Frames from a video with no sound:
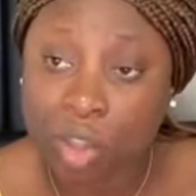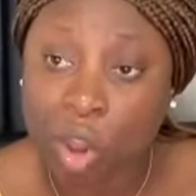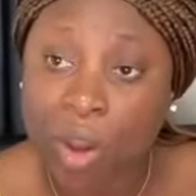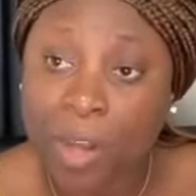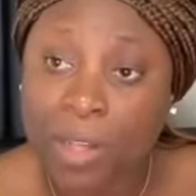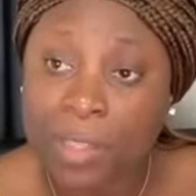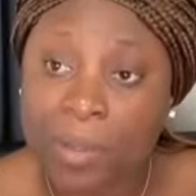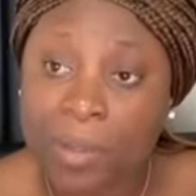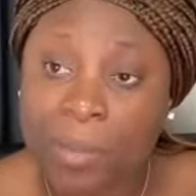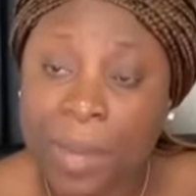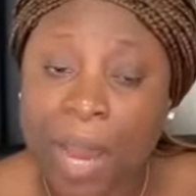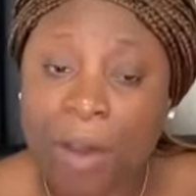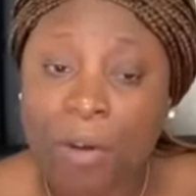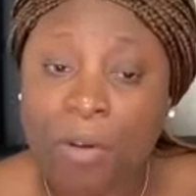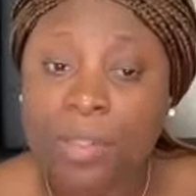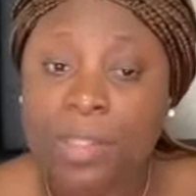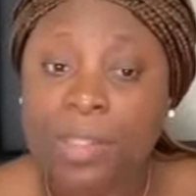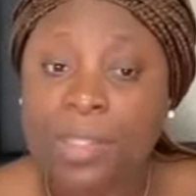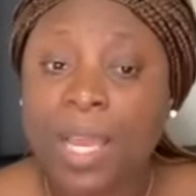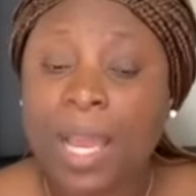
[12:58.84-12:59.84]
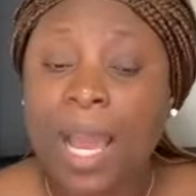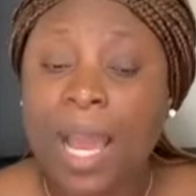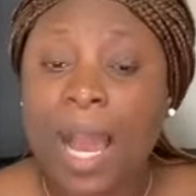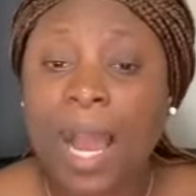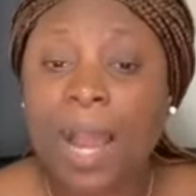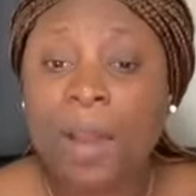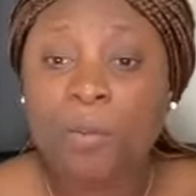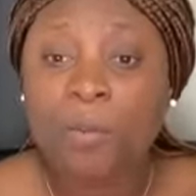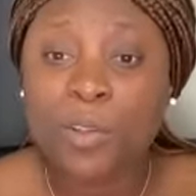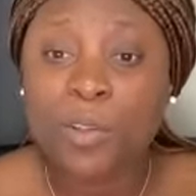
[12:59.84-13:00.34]
talked about?
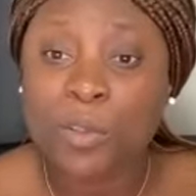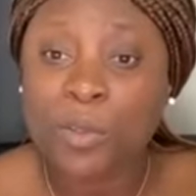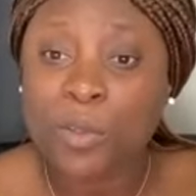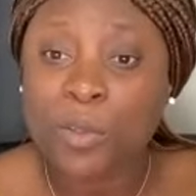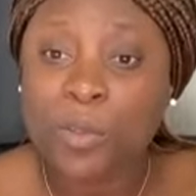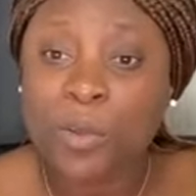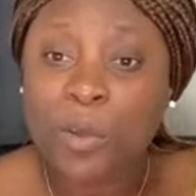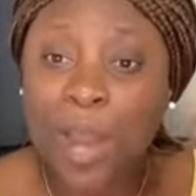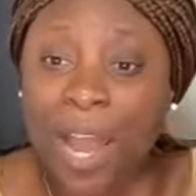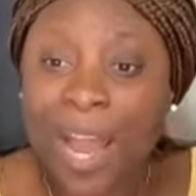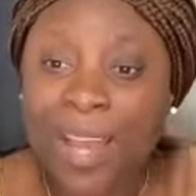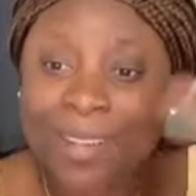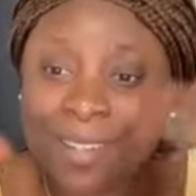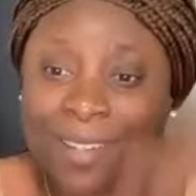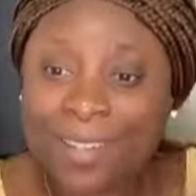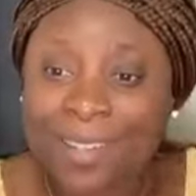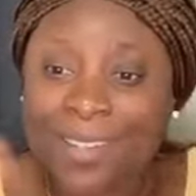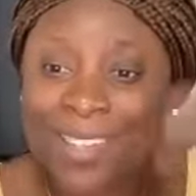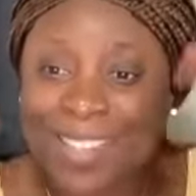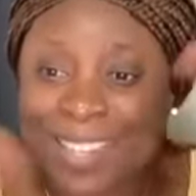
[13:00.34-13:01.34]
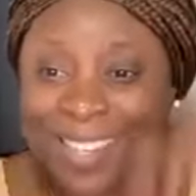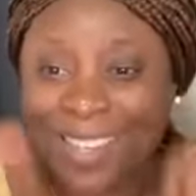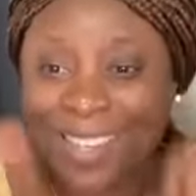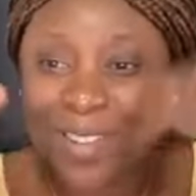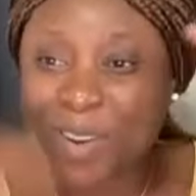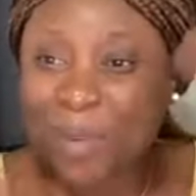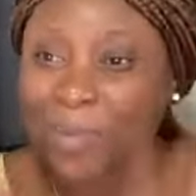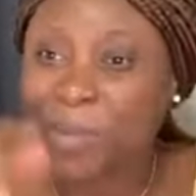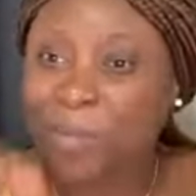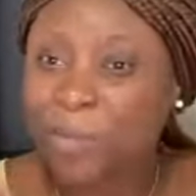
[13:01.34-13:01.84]
I want you to add it in the
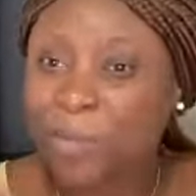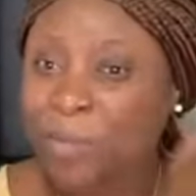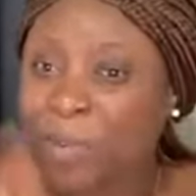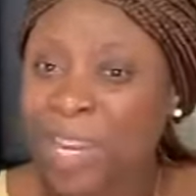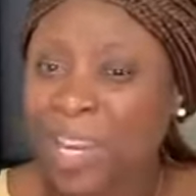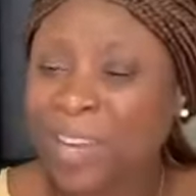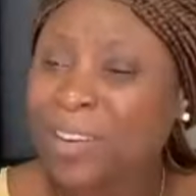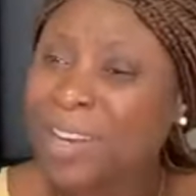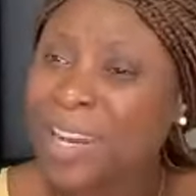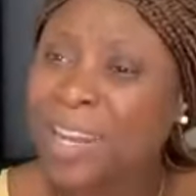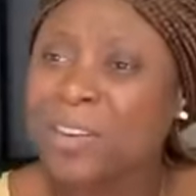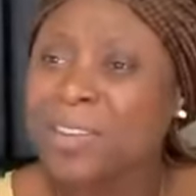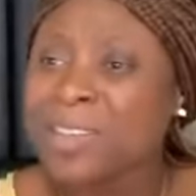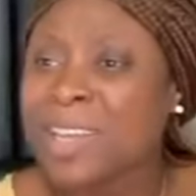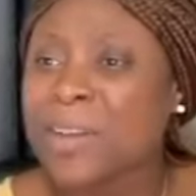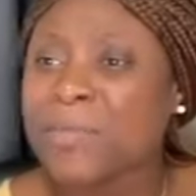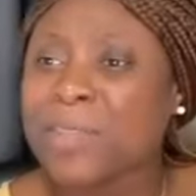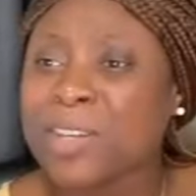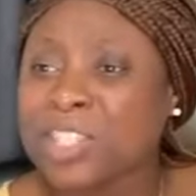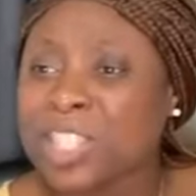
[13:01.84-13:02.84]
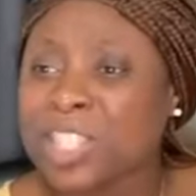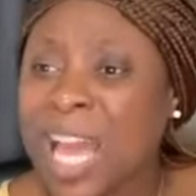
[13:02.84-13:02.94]
comment below. Let us have a